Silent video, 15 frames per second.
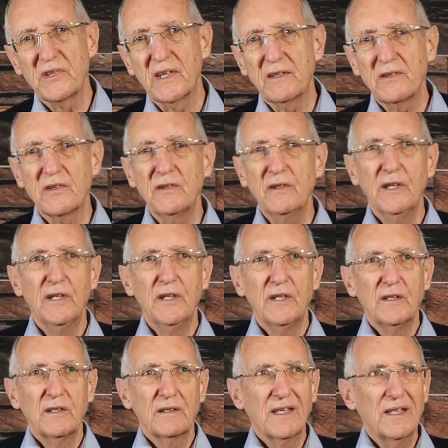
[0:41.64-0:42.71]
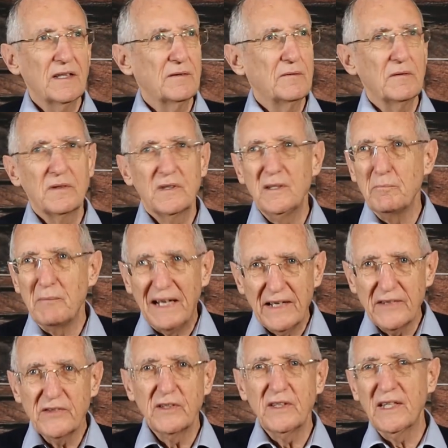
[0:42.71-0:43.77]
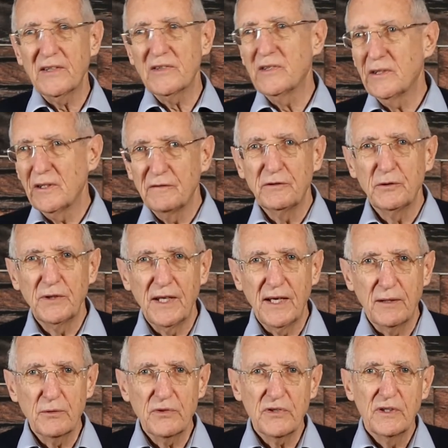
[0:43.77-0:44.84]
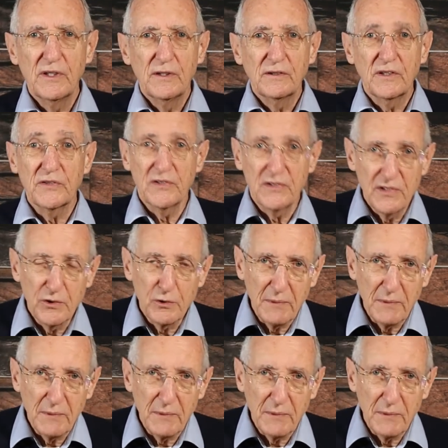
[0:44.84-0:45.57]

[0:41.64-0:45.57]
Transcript: Because we translate it to depressive exhaustion in German,